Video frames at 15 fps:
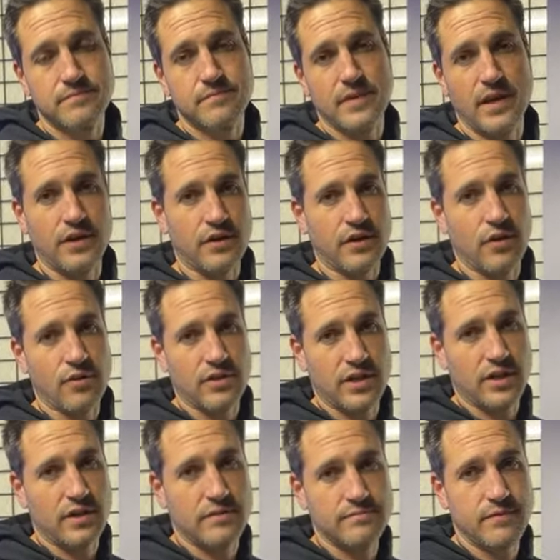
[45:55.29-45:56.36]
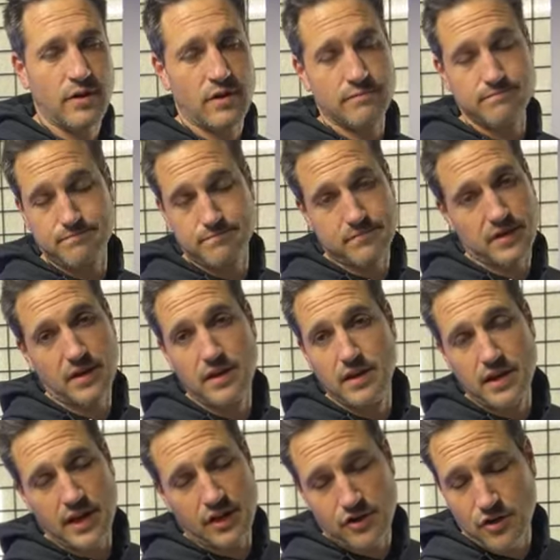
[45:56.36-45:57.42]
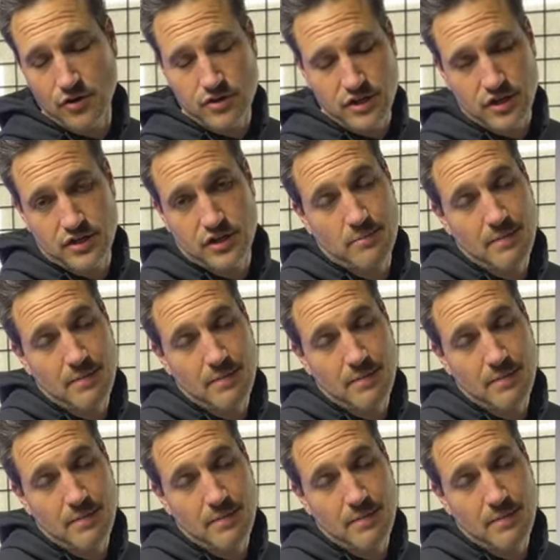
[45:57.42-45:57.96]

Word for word: Intercoat Clear or Intercoat Clear Clear